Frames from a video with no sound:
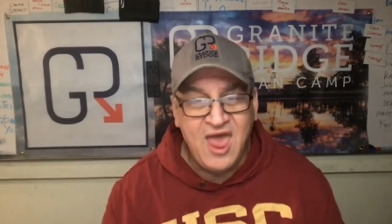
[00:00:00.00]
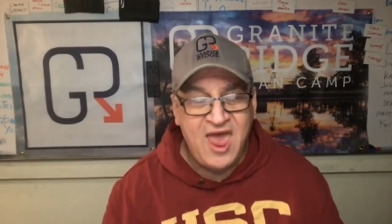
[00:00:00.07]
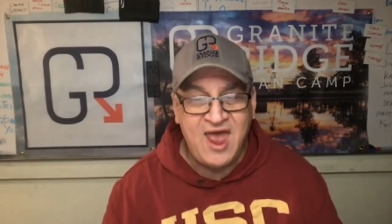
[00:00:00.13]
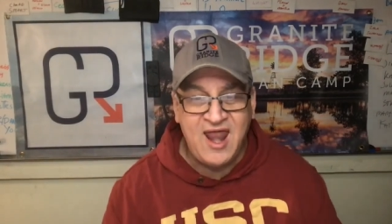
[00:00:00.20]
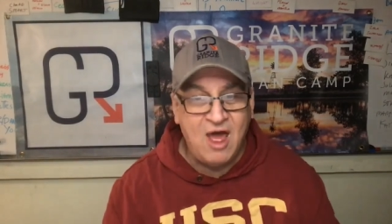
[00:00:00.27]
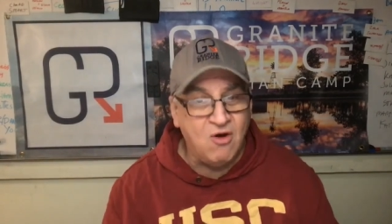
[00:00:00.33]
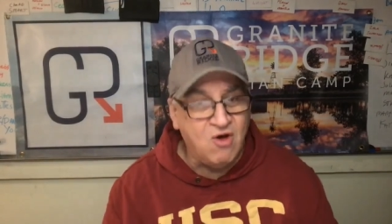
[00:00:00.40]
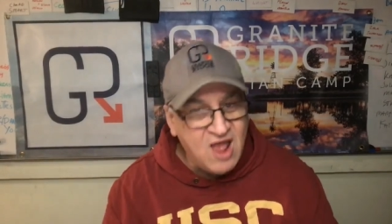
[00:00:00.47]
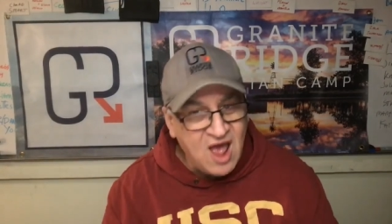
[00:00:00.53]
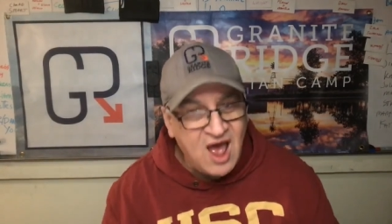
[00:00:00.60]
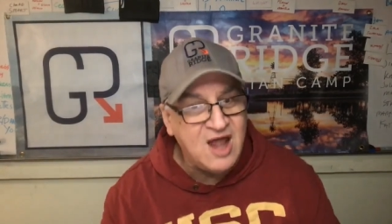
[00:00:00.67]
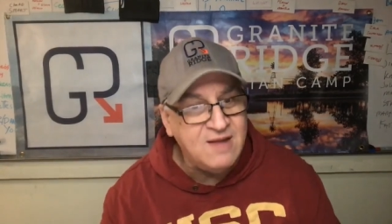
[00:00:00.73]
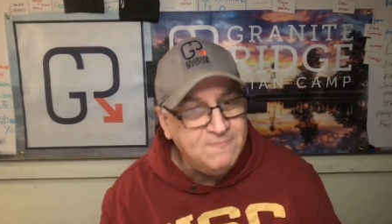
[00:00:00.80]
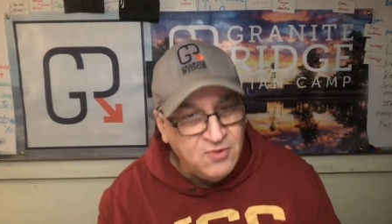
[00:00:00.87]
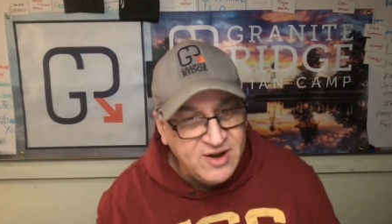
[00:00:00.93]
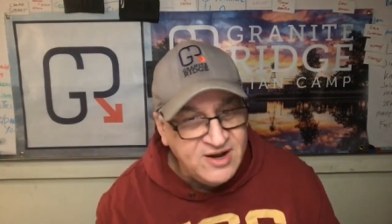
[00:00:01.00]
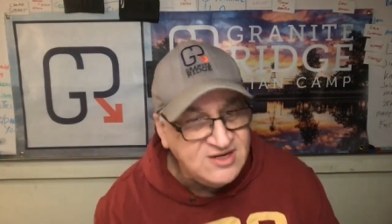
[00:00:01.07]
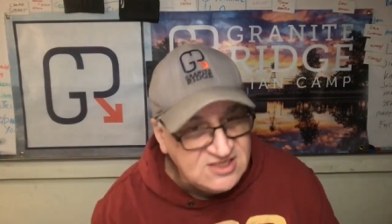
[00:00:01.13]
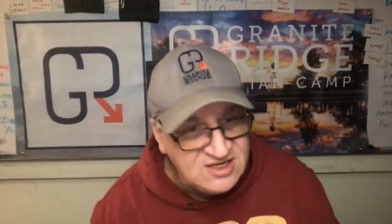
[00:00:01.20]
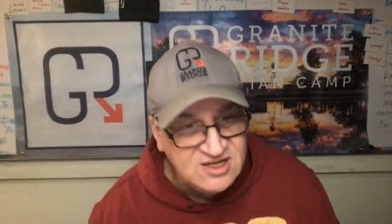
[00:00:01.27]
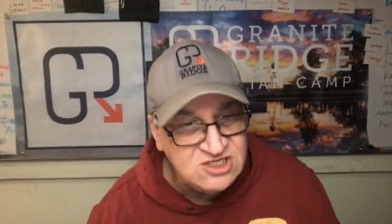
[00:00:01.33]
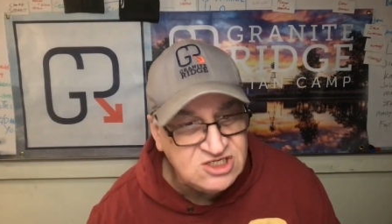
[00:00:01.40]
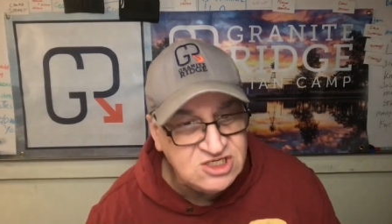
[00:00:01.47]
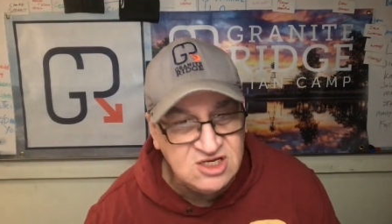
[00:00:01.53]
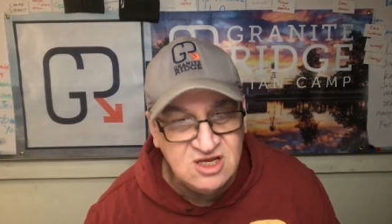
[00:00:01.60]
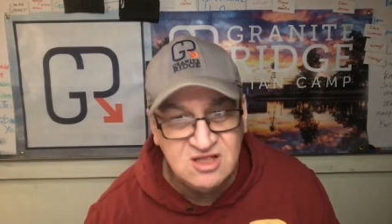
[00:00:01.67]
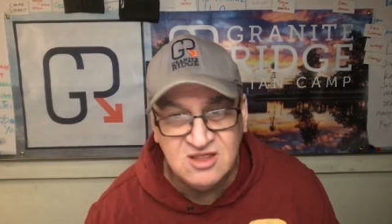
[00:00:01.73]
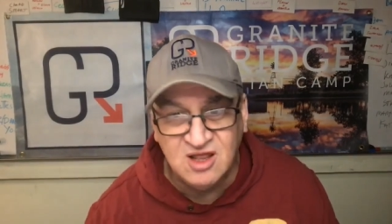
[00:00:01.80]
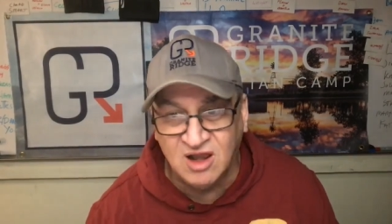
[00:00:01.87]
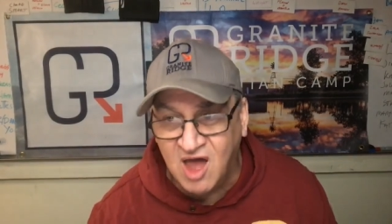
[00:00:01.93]
and how god brings it
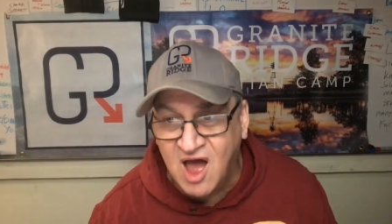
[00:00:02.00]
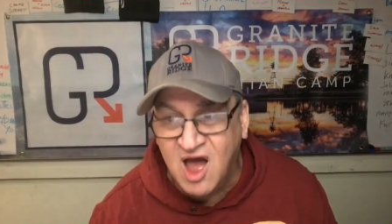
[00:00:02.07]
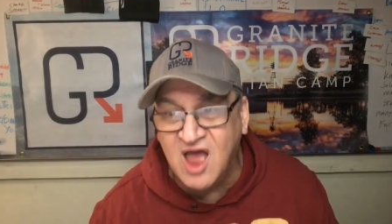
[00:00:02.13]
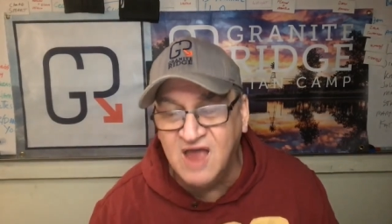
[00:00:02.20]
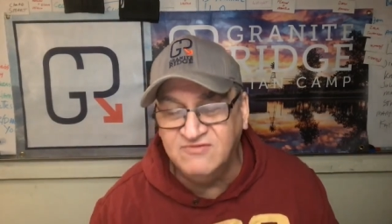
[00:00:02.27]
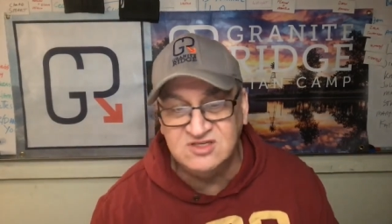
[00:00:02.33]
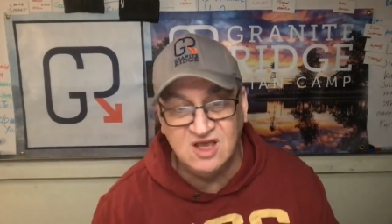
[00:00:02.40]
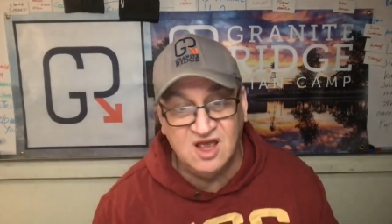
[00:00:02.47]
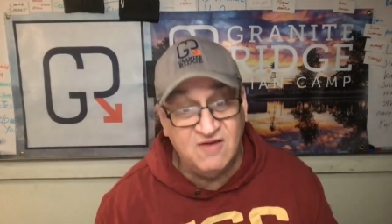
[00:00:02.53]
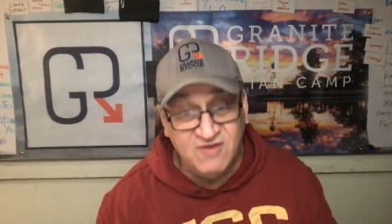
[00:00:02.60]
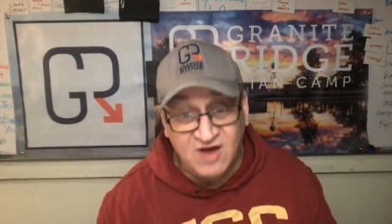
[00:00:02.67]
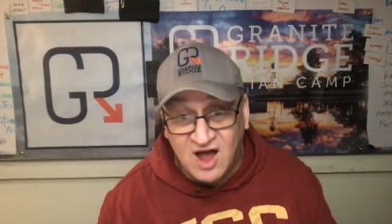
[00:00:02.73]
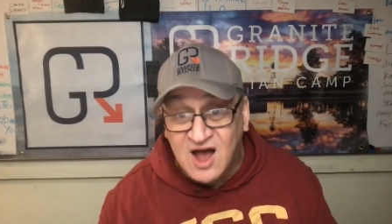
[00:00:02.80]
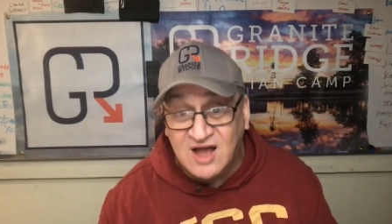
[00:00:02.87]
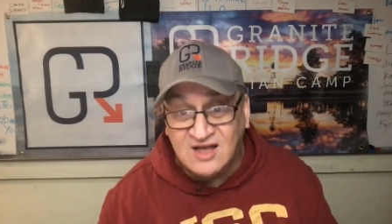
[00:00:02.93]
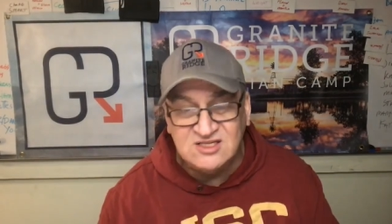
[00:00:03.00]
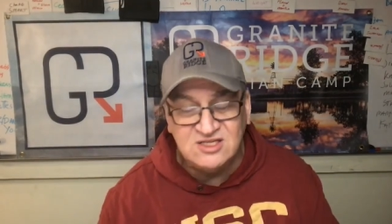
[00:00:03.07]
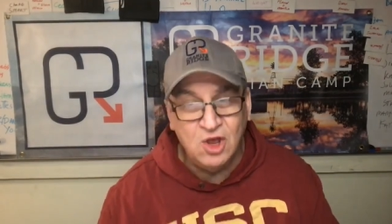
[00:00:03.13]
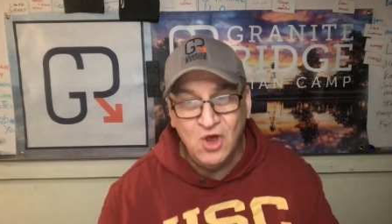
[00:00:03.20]
into the lives of us